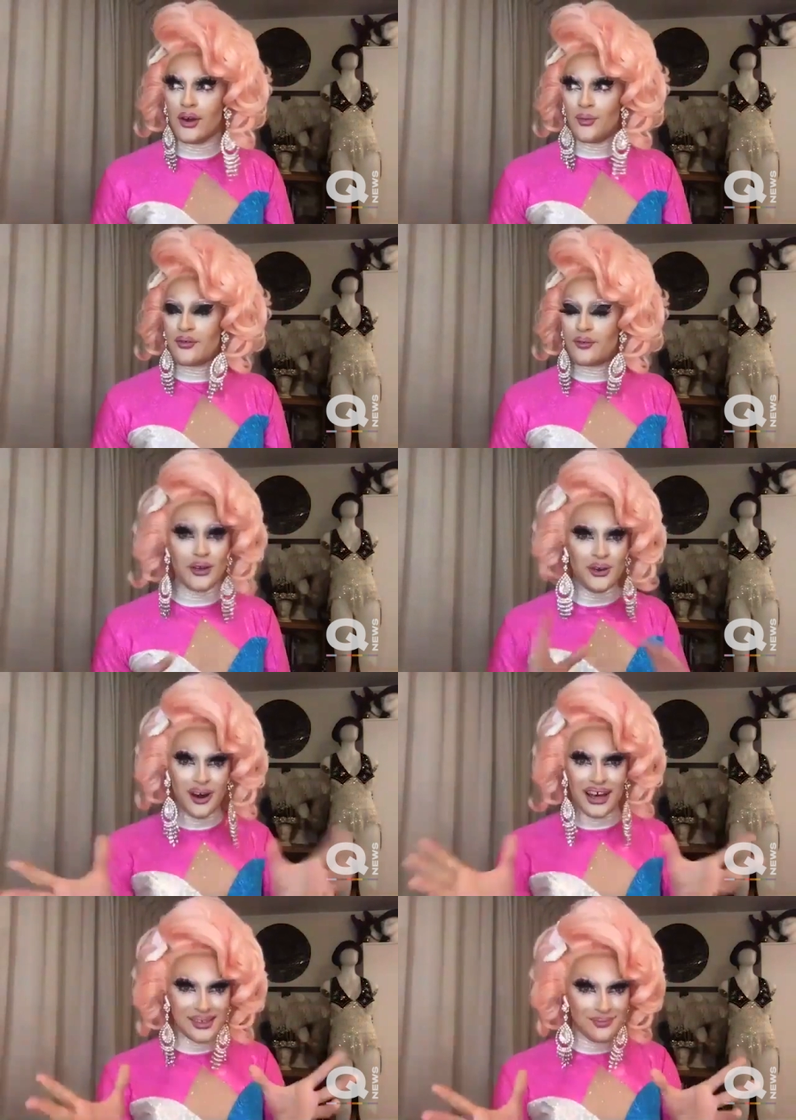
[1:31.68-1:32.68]
we've got you
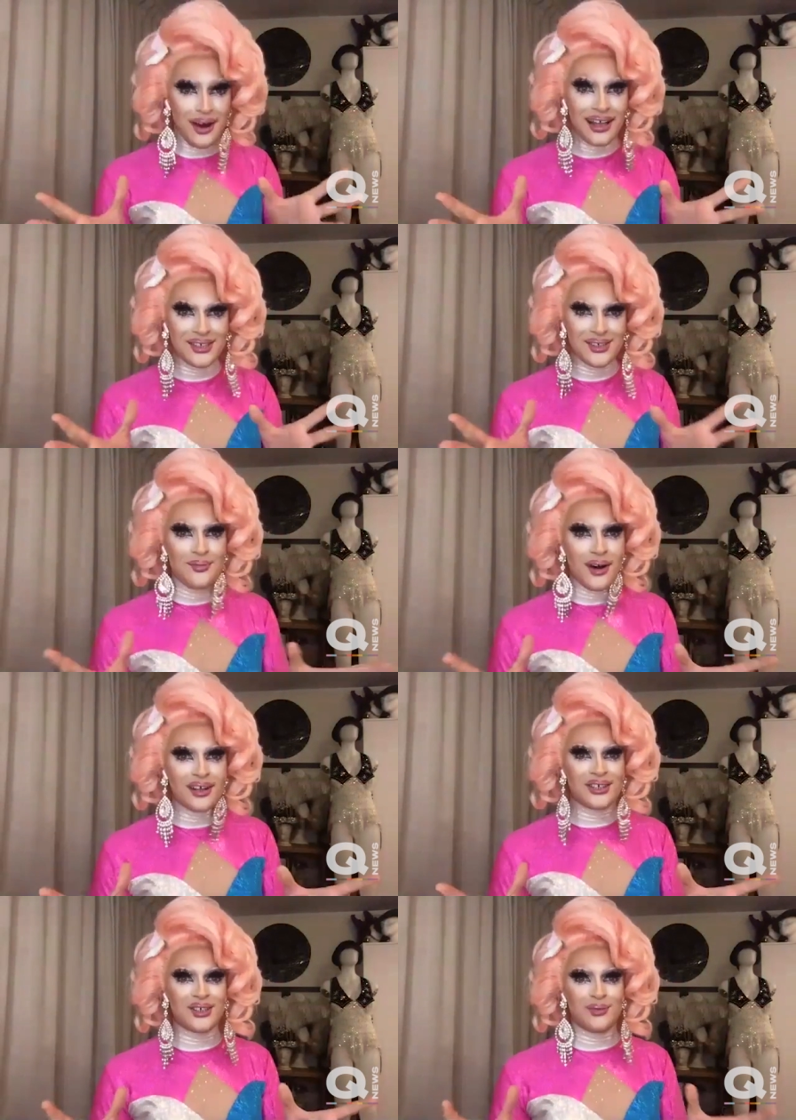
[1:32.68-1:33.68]
guys in mind so
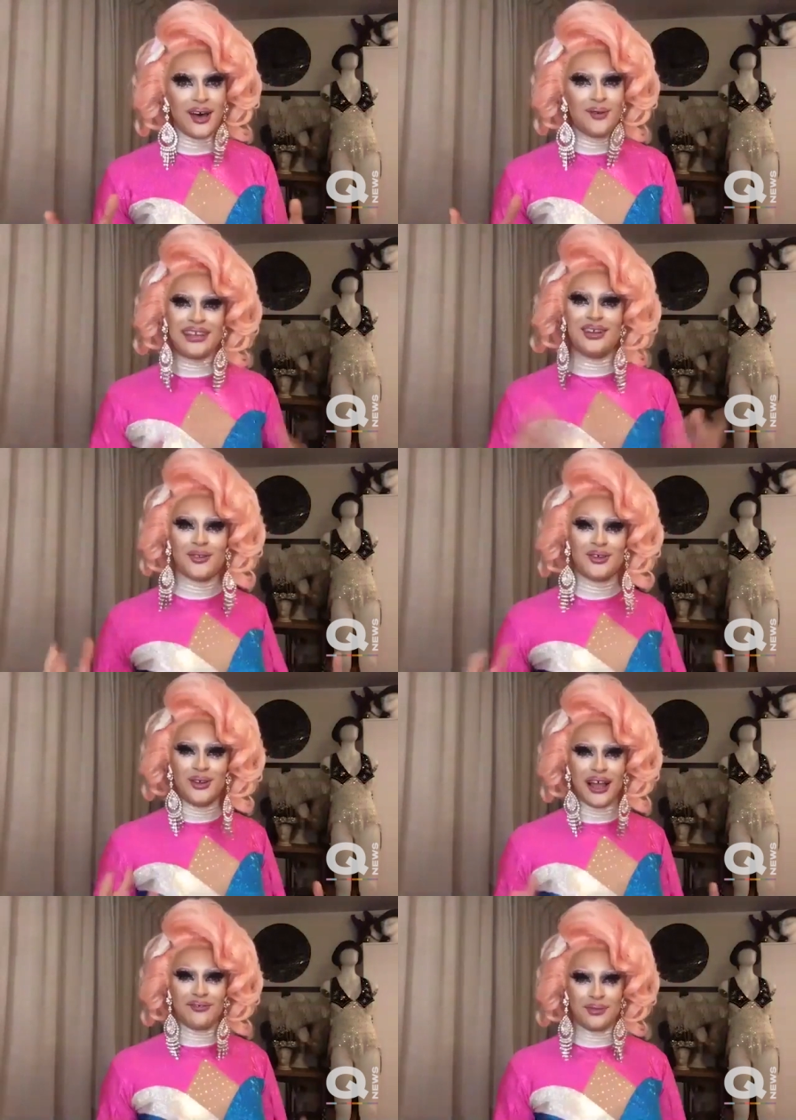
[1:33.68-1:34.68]
much as well. We know that
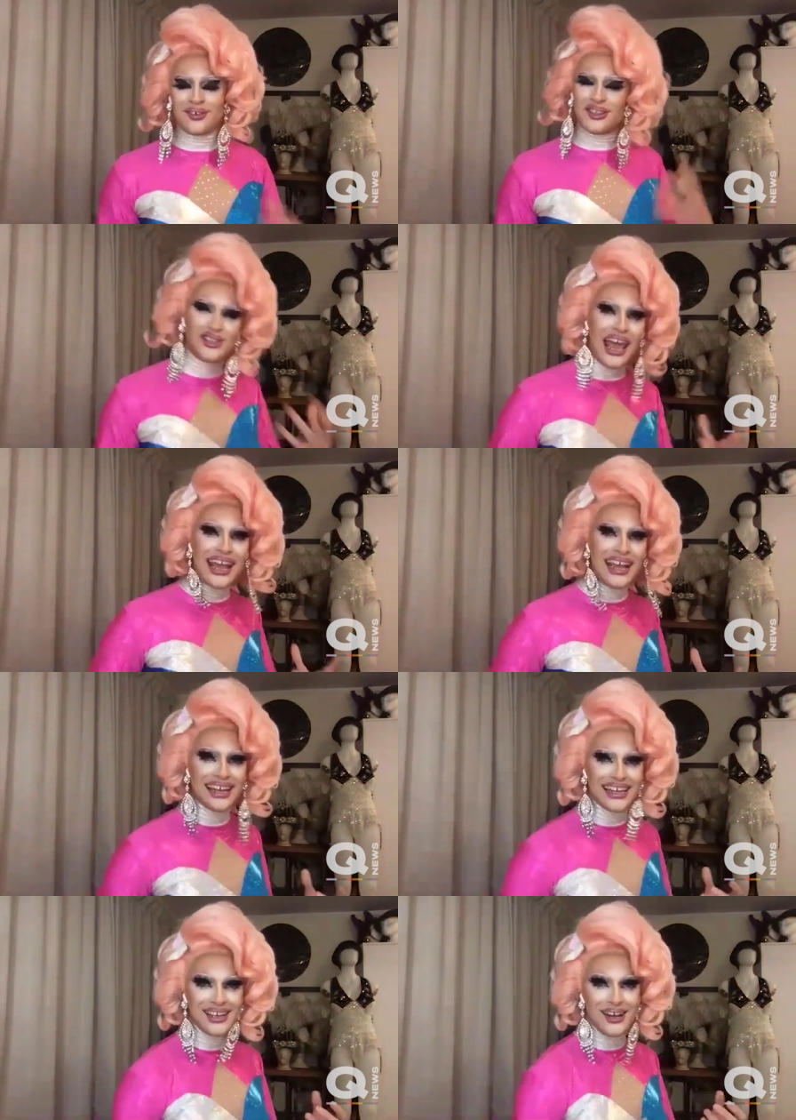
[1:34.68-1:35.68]
you love a bit of shade
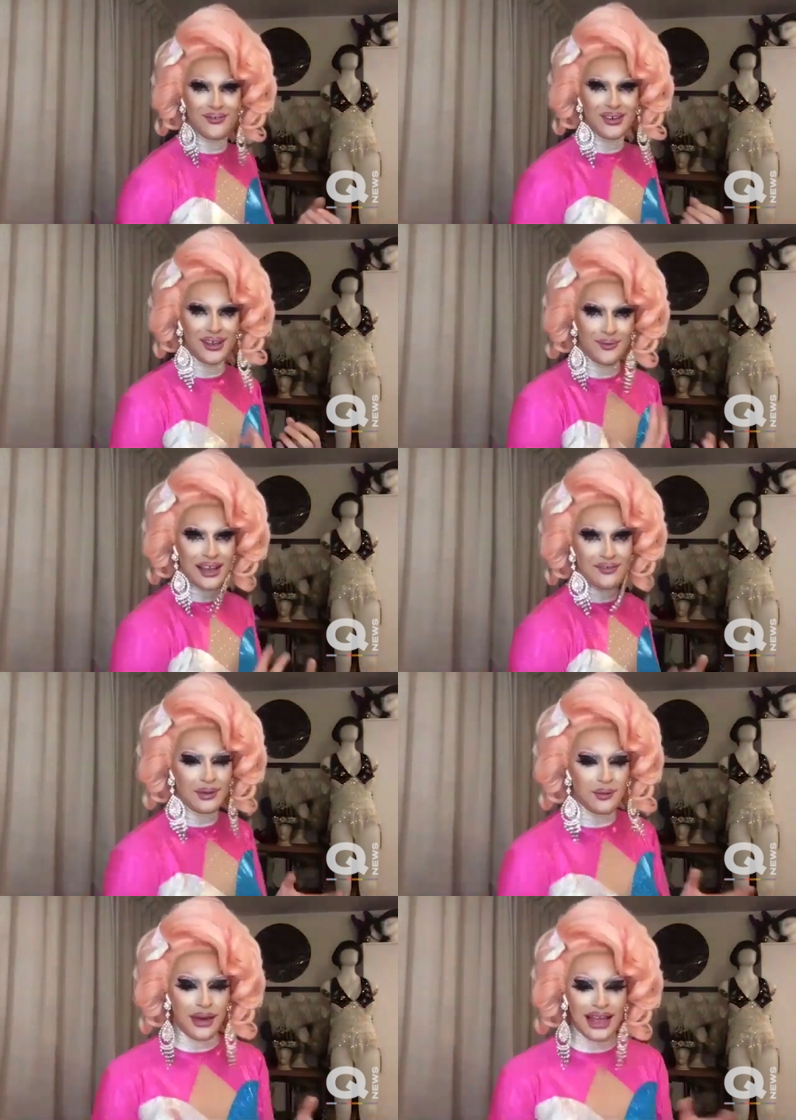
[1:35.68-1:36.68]
and we love a
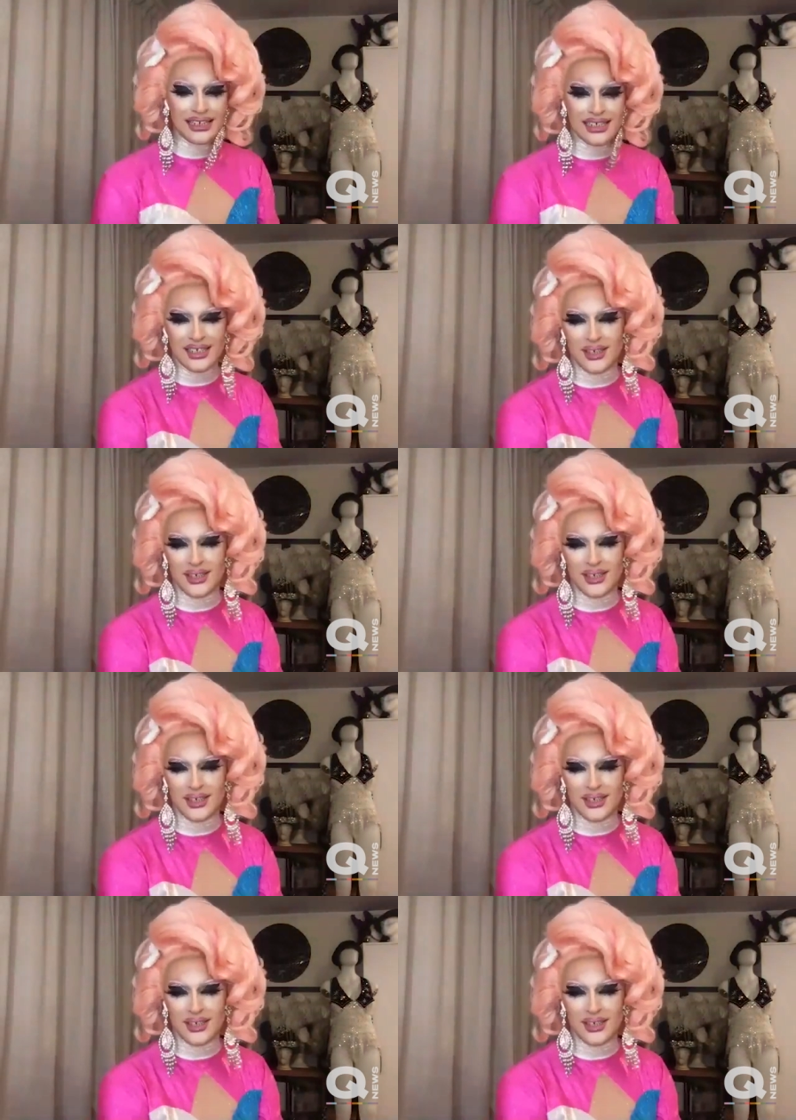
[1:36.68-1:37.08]
bit of banter.